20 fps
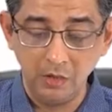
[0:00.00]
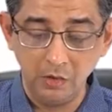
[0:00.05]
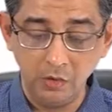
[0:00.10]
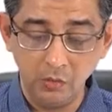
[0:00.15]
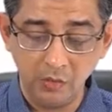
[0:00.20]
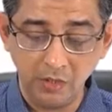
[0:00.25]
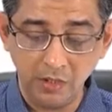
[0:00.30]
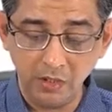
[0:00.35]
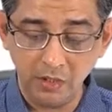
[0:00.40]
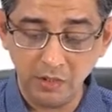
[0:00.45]

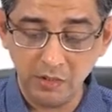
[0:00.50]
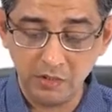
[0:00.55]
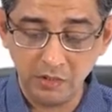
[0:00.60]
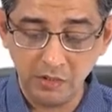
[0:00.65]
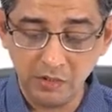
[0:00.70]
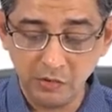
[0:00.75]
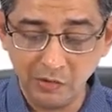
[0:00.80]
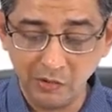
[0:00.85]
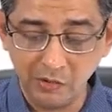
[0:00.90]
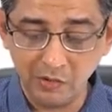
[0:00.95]
You can
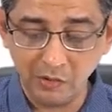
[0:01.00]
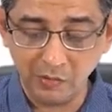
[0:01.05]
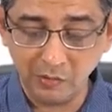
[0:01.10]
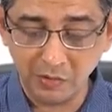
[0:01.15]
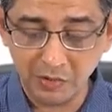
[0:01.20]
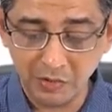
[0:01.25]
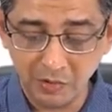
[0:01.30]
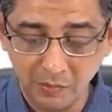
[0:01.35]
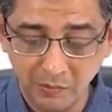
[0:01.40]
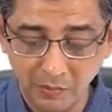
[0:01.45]
easily solve the
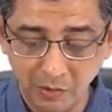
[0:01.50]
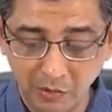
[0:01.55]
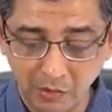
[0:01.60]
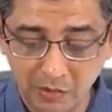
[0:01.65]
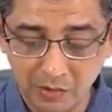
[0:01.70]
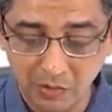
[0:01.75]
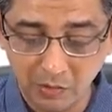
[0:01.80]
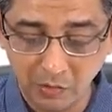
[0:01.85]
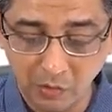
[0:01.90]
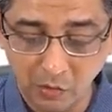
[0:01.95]
question
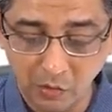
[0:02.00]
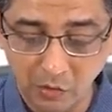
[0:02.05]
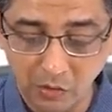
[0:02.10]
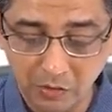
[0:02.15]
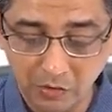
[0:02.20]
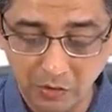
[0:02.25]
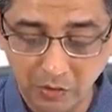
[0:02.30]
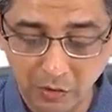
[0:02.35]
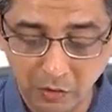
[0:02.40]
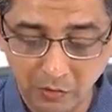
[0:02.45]
because in all
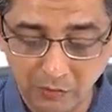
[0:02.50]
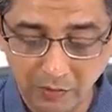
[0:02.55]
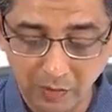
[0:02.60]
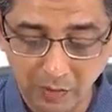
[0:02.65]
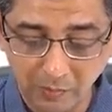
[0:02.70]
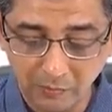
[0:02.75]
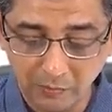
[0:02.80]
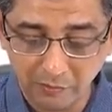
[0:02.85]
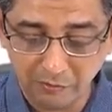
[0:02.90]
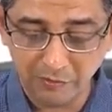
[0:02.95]
three of
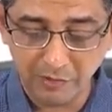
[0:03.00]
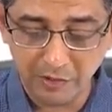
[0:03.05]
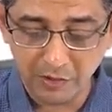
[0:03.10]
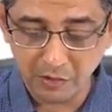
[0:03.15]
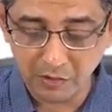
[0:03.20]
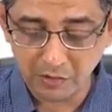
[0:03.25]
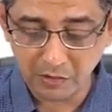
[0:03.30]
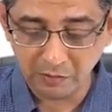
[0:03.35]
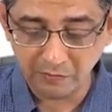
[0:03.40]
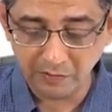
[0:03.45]
them,
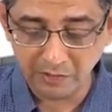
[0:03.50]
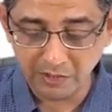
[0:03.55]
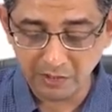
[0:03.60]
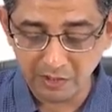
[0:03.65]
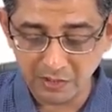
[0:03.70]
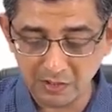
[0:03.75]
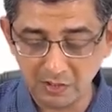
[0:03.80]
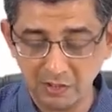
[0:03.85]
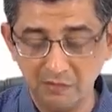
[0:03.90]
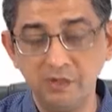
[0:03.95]
features of
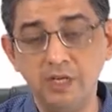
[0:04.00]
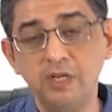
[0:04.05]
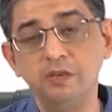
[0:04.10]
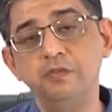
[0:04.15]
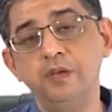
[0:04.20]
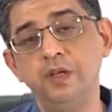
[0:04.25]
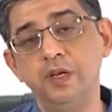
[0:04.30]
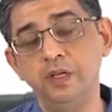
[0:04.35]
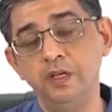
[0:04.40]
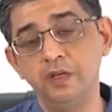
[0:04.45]
congestive heart
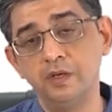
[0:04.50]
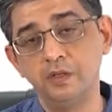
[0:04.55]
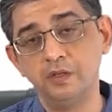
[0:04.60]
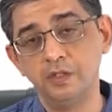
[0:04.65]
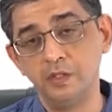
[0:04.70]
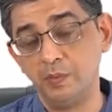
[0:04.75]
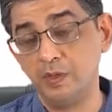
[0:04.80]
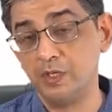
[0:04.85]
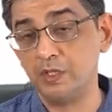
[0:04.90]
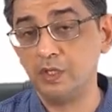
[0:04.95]
failure,
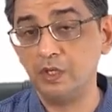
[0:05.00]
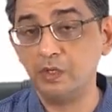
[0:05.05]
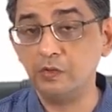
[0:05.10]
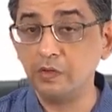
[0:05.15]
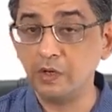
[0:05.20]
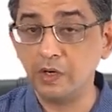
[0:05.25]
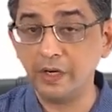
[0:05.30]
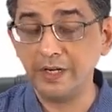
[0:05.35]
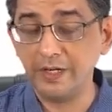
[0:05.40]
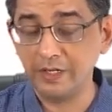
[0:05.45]
especially of
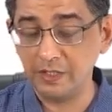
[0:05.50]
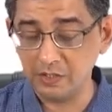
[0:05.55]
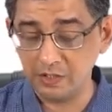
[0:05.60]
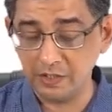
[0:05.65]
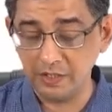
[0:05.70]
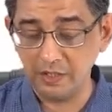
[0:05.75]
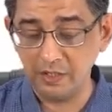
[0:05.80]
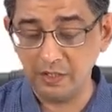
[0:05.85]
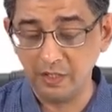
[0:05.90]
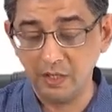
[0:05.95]
the right hand
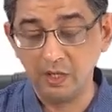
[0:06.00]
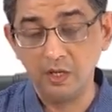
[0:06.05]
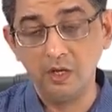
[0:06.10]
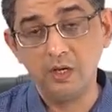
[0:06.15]
side,